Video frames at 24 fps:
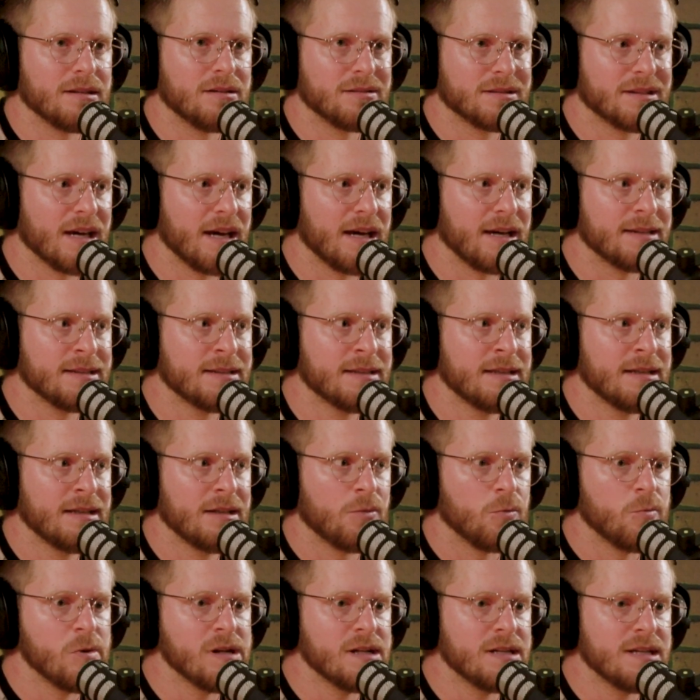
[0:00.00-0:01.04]
even...
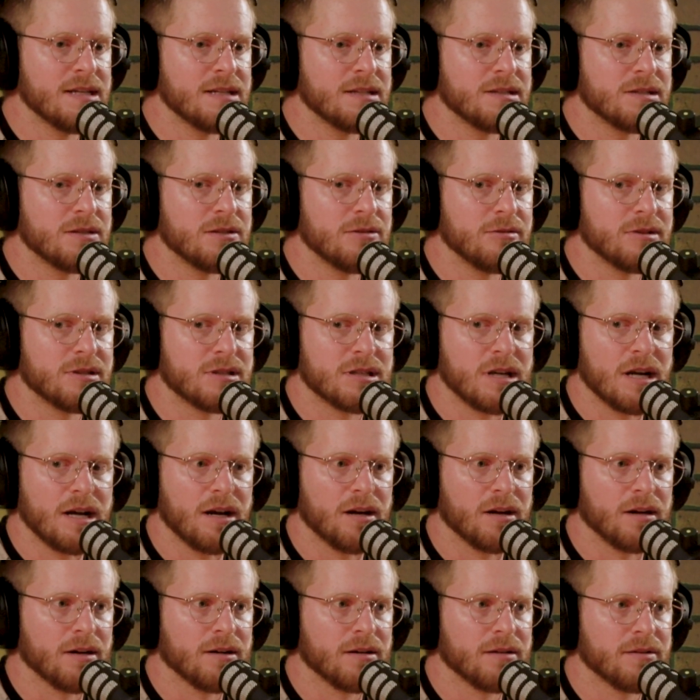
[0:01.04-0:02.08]
we need to
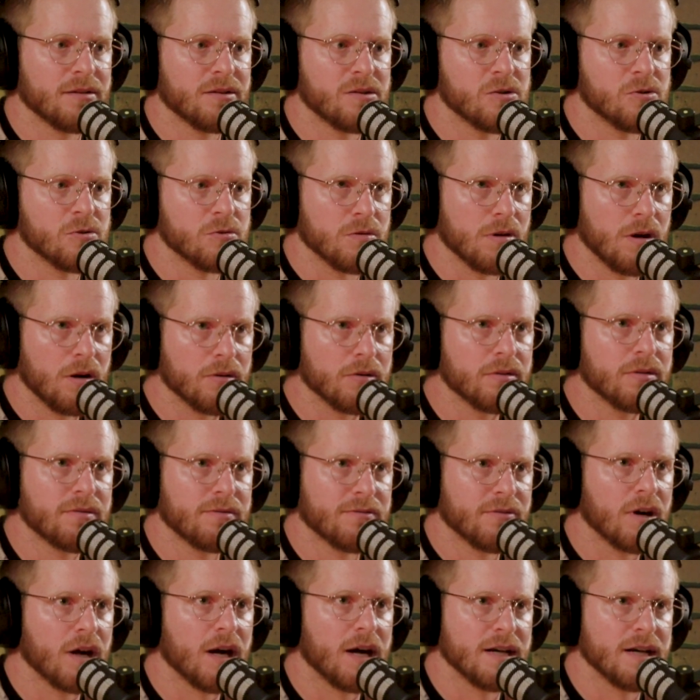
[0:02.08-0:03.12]
share growth for